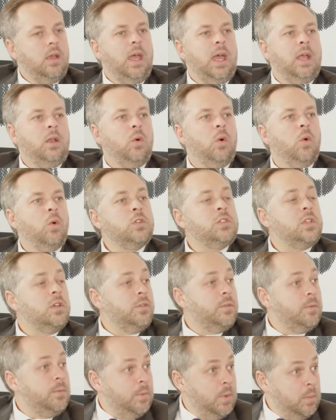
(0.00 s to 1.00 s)
and also,
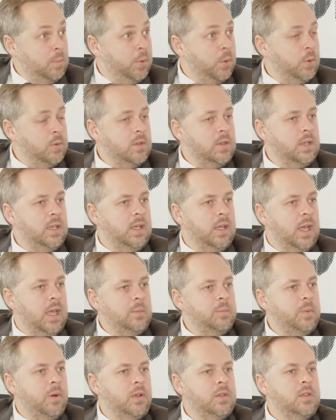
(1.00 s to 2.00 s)
importantly,
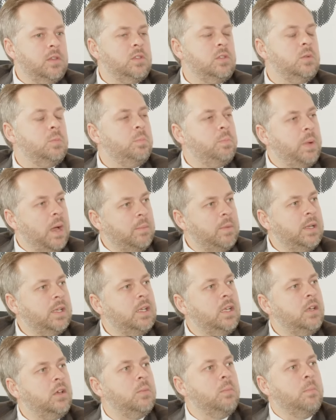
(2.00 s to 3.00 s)
get parties to
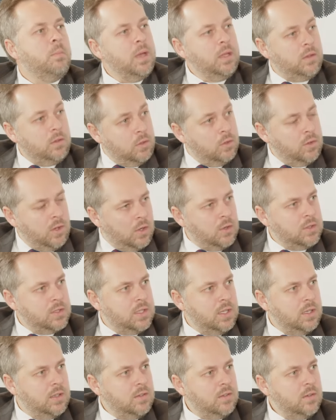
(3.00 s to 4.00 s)
publicly commit to those
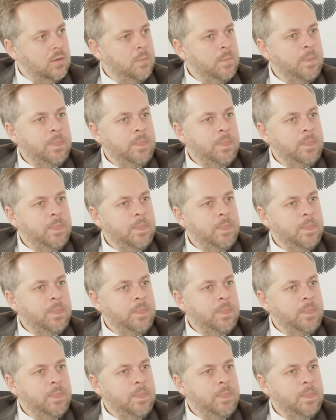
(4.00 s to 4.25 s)
things,